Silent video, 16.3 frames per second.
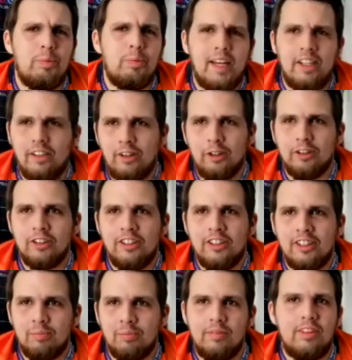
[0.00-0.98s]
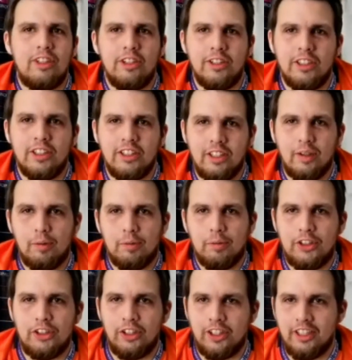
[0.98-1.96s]
Ben odd? I'm curious now. I'm
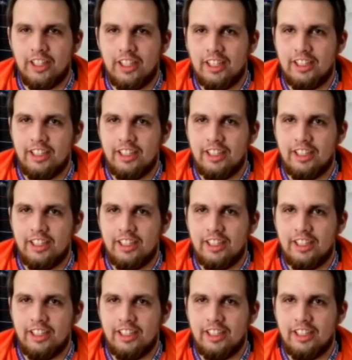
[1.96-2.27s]
just chucking that in.